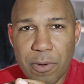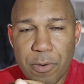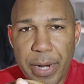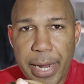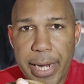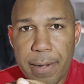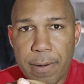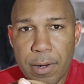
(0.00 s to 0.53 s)

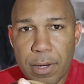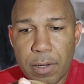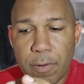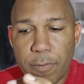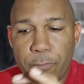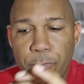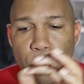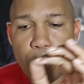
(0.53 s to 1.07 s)
right?
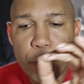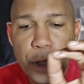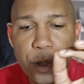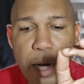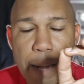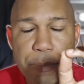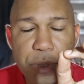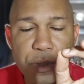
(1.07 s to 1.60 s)
for
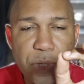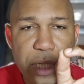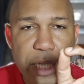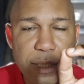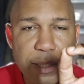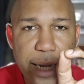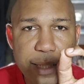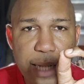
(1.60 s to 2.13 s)

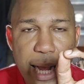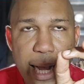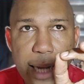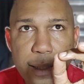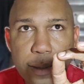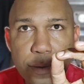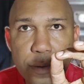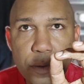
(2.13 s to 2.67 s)
opportunities like
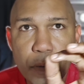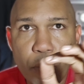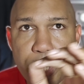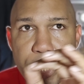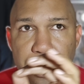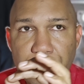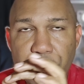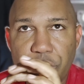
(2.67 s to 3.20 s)
that
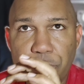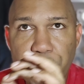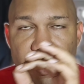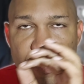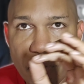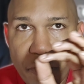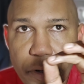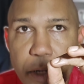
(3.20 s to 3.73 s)
where they're just
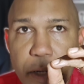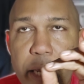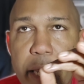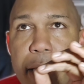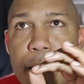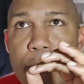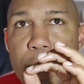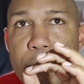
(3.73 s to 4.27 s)

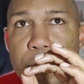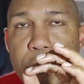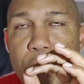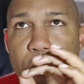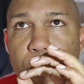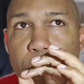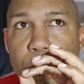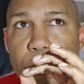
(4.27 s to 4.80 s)
specifically, you
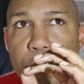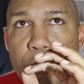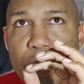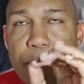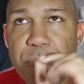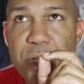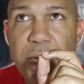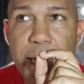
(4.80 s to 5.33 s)
know,
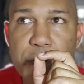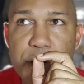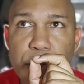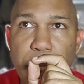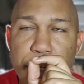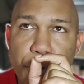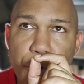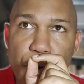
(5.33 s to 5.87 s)
something that they can
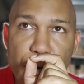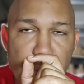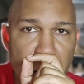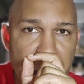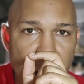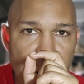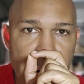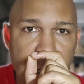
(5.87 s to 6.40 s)
like throw
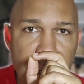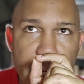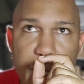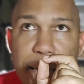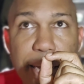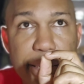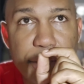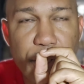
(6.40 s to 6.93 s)
mud on it, like,
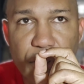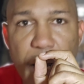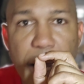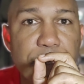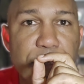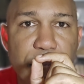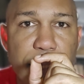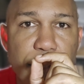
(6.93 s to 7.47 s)
ah, oh, this is
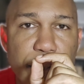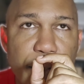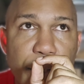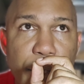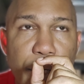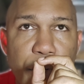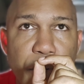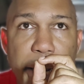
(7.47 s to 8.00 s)
nonsense,
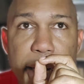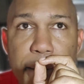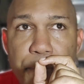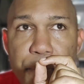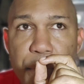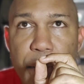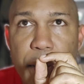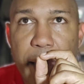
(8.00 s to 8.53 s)
right?
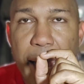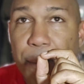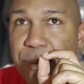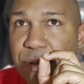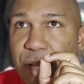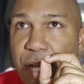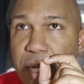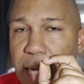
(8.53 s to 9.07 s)

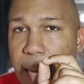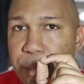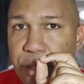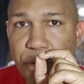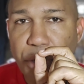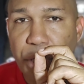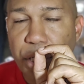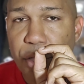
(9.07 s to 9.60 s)
Absent an
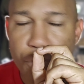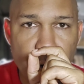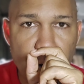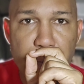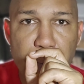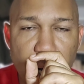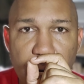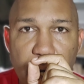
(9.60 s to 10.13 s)
opportunity to
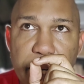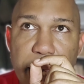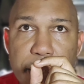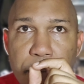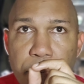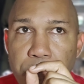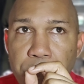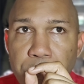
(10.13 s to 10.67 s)
throw mud on
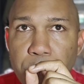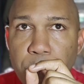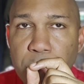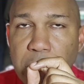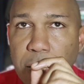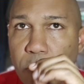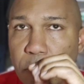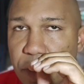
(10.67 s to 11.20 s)
it,
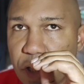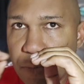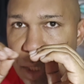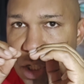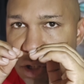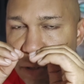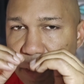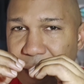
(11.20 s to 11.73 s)
they'll just
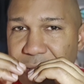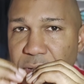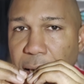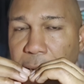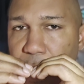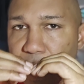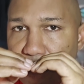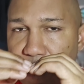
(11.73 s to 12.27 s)
be generally
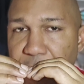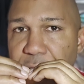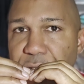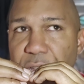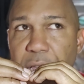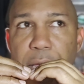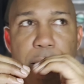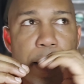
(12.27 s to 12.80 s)
silent, nothing to
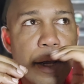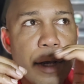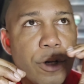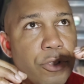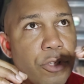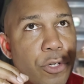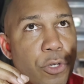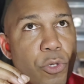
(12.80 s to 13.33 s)
say.
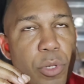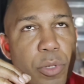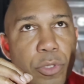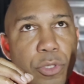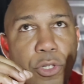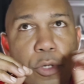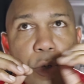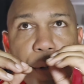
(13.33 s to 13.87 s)
So you'll
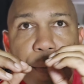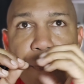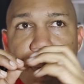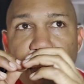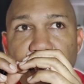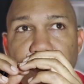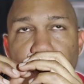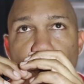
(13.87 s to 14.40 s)
so
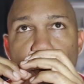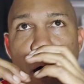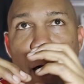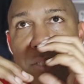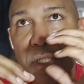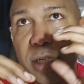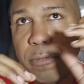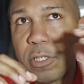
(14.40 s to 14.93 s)
if you
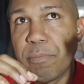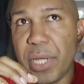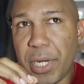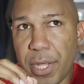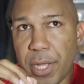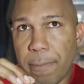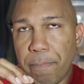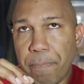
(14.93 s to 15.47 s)
watch liberal
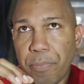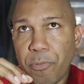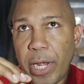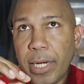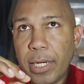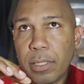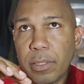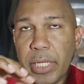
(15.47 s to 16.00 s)
media,
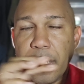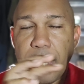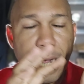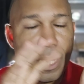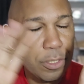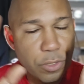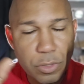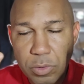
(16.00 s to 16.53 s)
right, they're
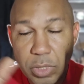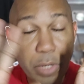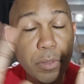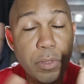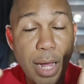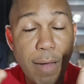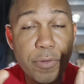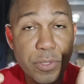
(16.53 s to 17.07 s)
actually they
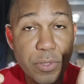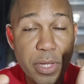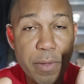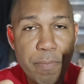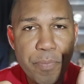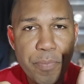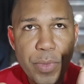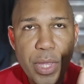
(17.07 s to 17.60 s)
will obviously,
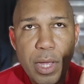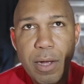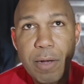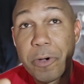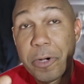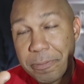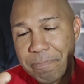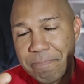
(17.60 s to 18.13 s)

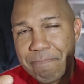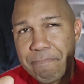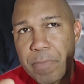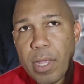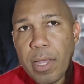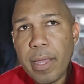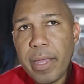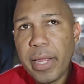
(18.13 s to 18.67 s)
well,
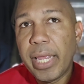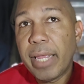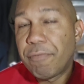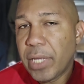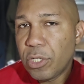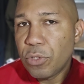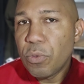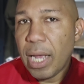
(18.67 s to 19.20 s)
if
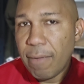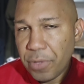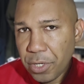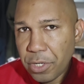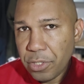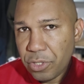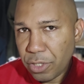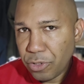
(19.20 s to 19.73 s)
they do have the
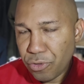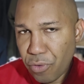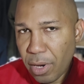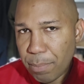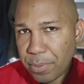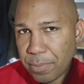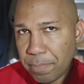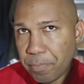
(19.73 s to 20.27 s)
goods on
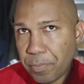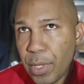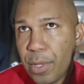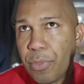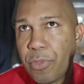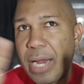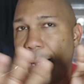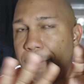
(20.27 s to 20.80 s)
Trump,
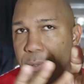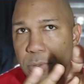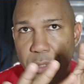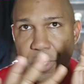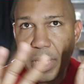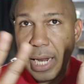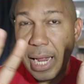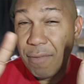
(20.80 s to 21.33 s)
they're
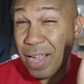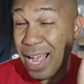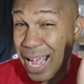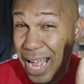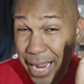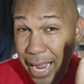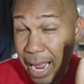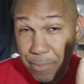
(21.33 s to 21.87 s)
absolutely going to have a
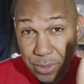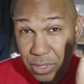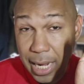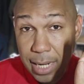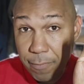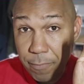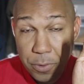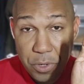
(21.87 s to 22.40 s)
high
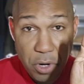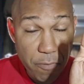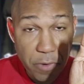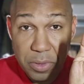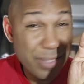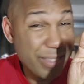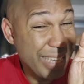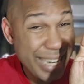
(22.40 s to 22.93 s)
appetite for
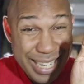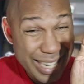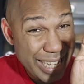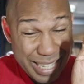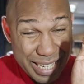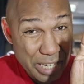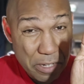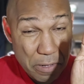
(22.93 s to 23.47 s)
covering this in
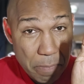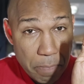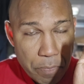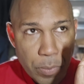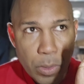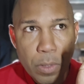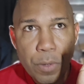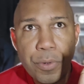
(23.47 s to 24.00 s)
detail,
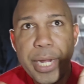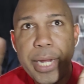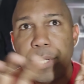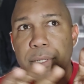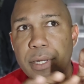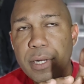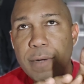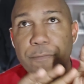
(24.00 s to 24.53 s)

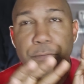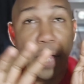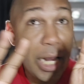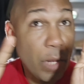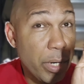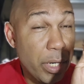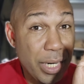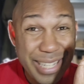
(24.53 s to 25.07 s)
right? They're going to
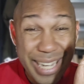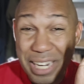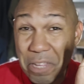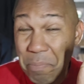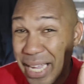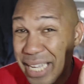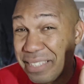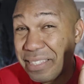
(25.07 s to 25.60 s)
follow it on a daily
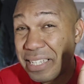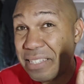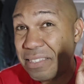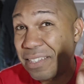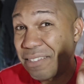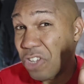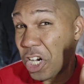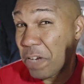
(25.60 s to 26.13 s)

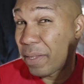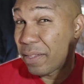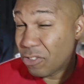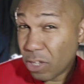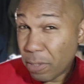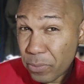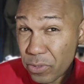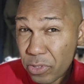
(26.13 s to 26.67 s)
basis and talk about the
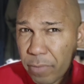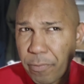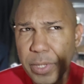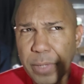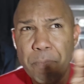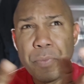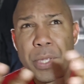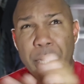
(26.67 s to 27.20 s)
substance of
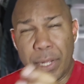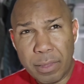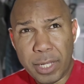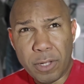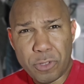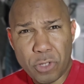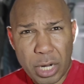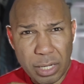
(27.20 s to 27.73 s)
it.
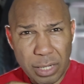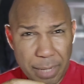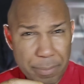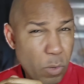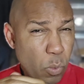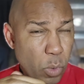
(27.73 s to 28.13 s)
They'll talk a lot about